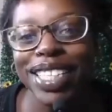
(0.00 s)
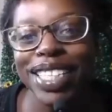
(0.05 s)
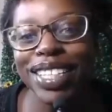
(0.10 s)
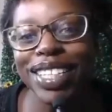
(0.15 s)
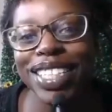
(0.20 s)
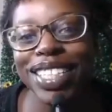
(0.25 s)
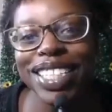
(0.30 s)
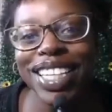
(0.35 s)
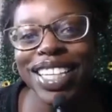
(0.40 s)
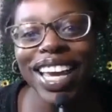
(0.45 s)

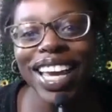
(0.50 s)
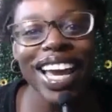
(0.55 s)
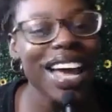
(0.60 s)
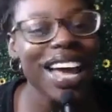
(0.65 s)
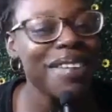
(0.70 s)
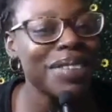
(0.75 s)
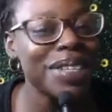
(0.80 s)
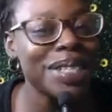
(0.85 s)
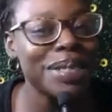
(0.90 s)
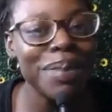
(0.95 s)
So today
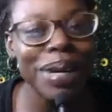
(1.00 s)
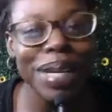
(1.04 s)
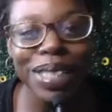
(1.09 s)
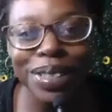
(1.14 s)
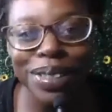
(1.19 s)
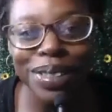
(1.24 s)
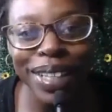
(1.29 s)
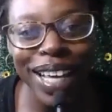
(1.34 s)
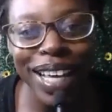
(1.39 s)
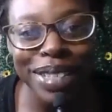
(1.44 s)
I have a
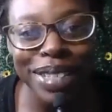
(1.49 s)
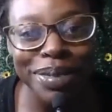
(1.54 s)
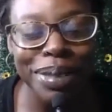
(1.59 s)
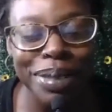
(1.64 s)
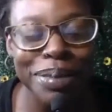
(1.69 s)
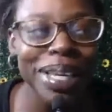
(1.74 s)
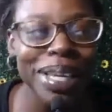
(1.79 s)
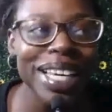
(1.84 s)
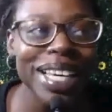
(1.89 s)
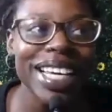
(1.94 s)
special guest
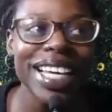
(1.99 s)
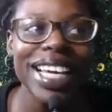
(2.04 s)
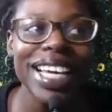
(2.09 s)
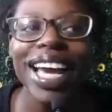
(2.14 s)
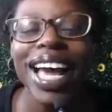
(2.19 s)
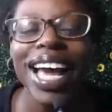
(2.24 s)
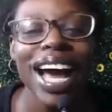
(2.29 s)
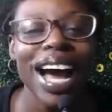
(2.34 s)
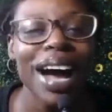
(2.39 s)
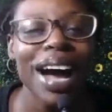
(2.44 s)
with
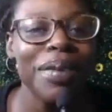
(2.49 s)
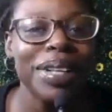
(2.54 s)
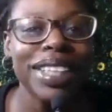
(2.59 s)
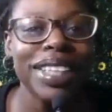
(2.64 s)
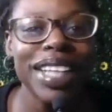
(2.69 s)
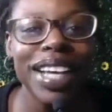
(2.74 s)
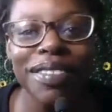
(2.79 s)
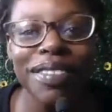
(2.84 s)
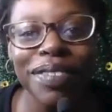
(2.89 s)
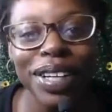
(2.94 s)
me. I would
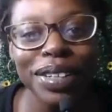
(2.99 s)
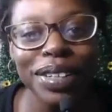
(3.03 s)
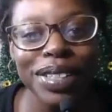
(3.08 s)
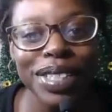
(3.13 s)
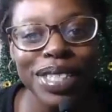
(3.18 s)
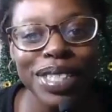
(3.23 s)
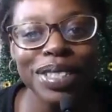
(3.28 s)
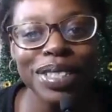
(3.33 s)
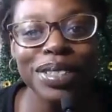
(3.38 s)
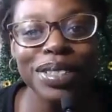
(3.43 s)
love for
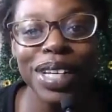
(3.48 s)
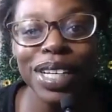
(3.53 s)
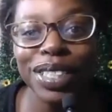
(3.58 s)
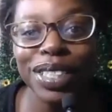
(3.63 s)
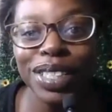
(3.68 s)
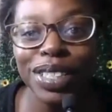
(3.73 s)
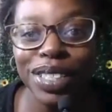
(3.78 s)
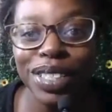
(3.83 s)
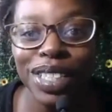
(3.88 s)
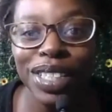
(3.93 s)
you to
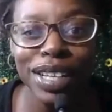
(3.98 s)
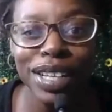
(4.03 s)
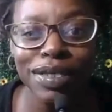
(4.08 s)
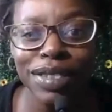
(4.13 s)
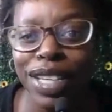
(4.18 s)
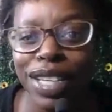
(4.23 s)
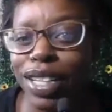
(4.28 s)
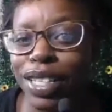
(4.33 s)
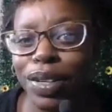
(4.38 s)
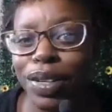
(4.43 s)
introduce
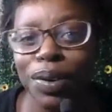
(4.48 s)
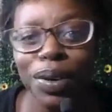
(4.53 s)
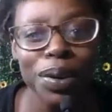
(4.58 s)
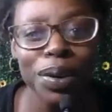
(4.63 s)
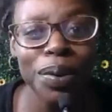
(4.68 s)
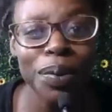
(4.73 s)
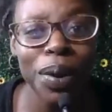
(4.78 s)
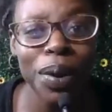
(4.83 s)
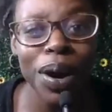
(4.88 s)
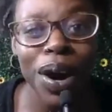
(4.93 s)
yourself. Tell us who
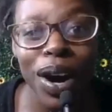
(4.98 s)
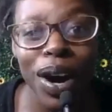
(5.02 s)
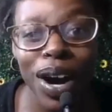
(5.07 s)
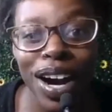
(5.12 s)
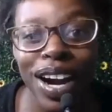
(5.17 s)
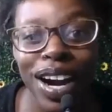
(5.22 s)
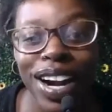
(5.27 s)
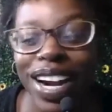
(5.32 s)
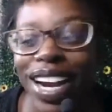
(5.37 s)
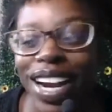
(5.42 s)
you
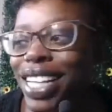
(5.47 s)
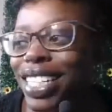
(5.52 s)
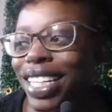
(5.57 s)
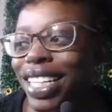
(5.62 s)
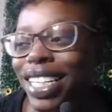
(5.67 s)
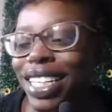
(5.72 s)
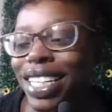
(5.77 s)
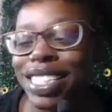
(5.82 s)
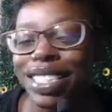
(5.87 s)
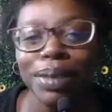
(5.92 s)
are,
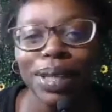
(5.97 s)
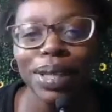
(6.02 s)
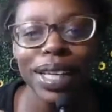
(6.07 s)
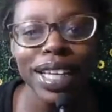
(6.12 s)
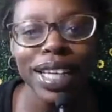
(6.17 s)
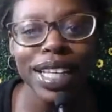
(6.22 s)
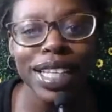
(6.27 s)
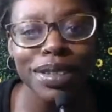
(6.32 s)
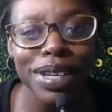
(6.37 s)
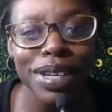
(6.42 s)
tell us something
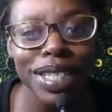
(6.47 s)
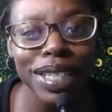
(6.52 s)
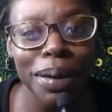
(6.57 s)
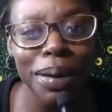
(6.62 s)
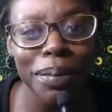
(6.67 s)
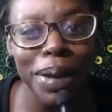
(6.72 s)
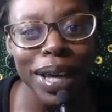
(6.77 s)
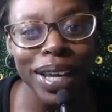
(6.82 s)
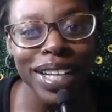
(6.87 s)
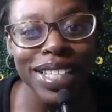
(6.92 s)

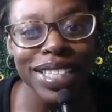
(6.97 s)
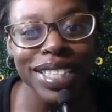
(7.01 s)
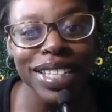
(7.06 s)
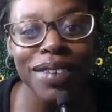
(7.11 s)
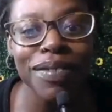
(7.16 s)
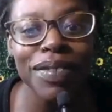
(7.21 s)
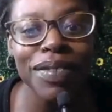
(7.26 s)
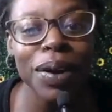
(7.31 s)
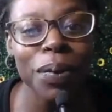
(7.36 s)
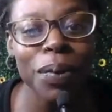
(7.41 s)
interesting about
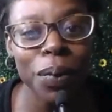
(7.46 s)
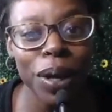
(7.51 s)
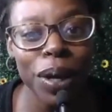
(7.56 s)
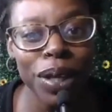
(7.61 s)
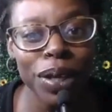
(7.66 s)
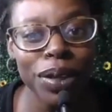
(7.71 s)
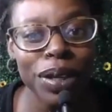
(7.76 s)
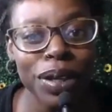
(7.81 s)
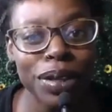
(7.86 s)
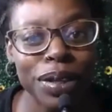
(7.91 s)
yourself and
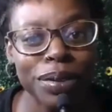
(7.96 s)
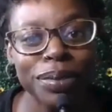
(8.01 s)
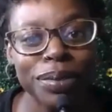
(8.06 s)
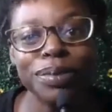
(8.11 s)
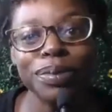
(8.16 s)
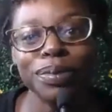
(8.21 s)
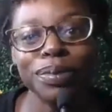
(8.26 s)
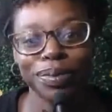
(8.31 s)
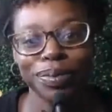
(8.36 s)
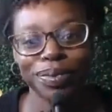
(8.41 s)
what you do.